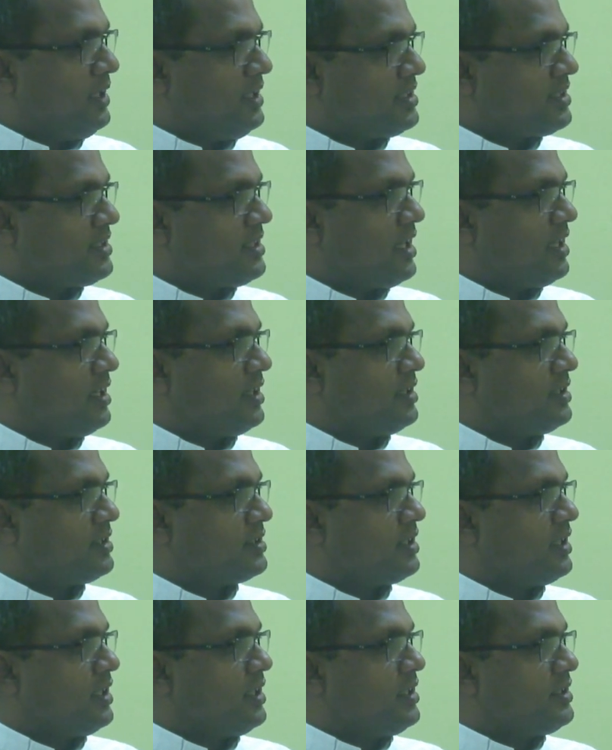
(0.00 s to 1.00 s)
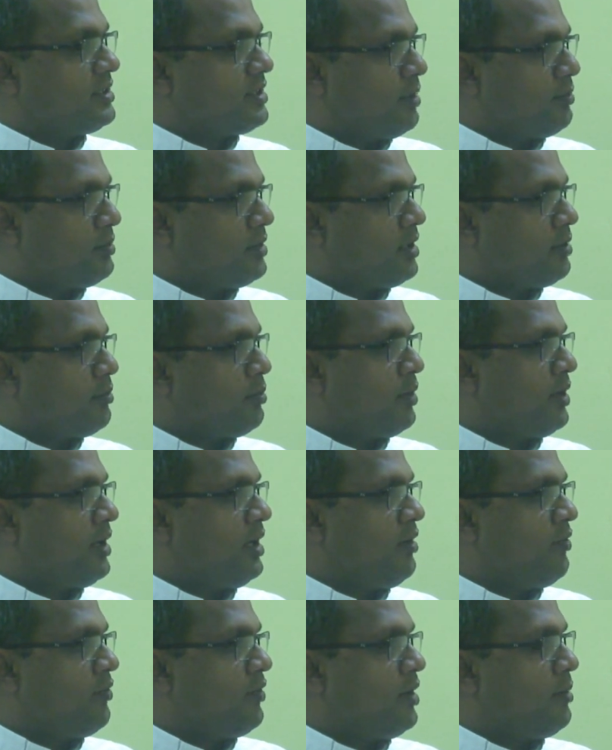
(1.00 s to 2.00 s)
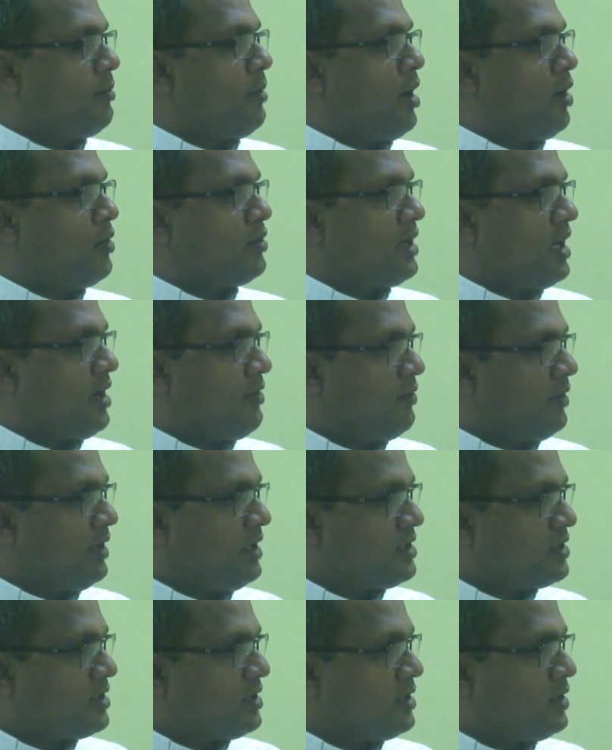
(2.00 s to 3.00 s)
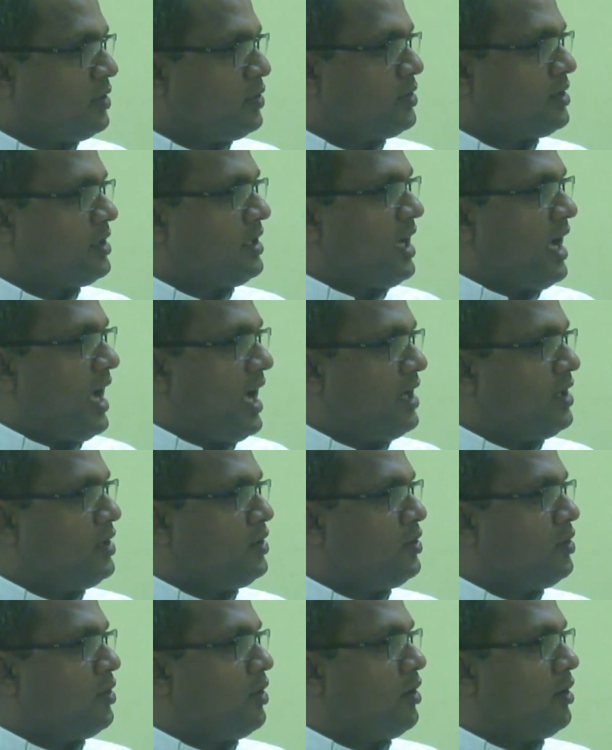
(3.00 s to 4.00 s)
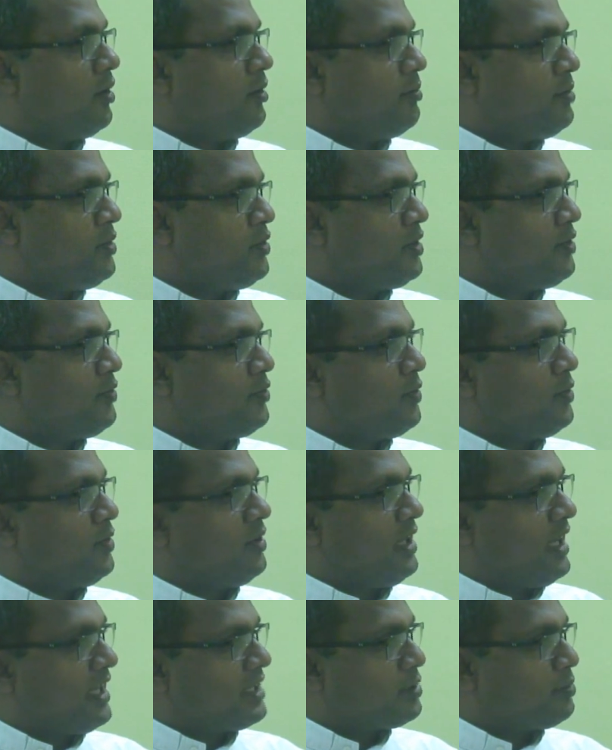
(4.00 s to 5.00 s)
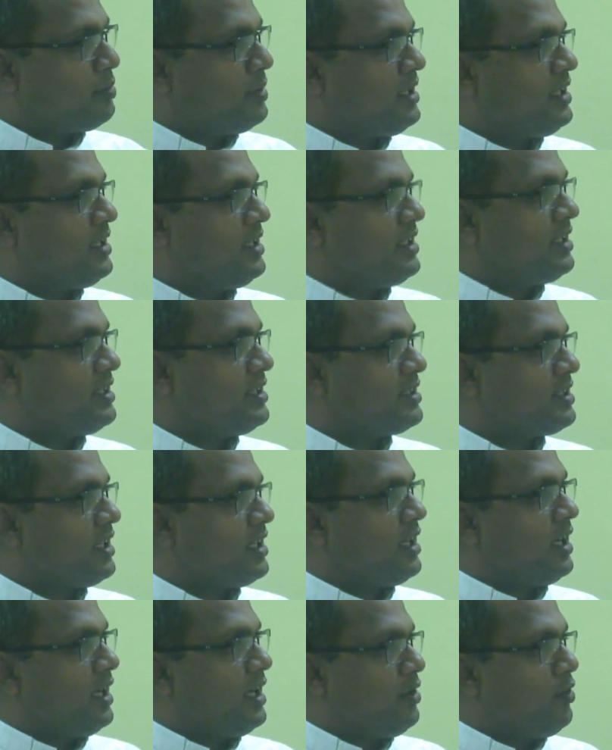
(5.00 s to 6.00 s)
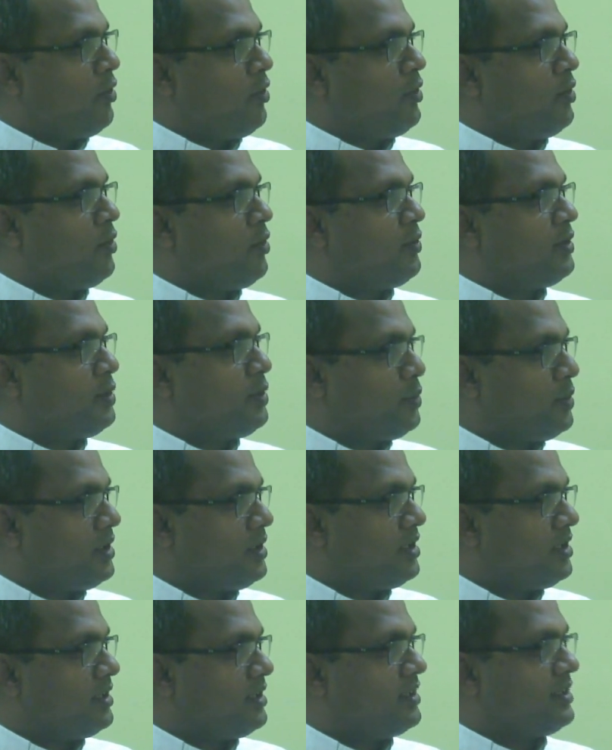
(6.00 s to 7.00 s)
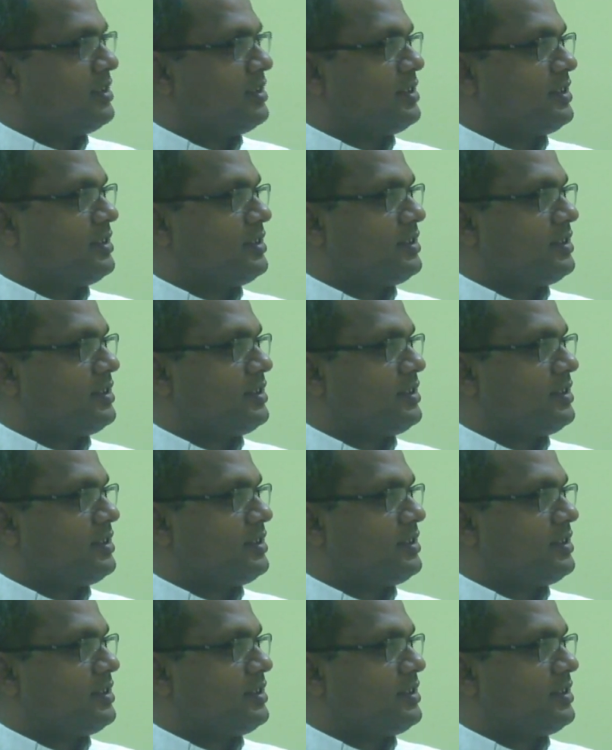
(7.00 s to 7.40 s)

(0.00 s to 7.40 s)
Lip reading: Please tell us something brief about every institute and your beautiful experience in all over the world.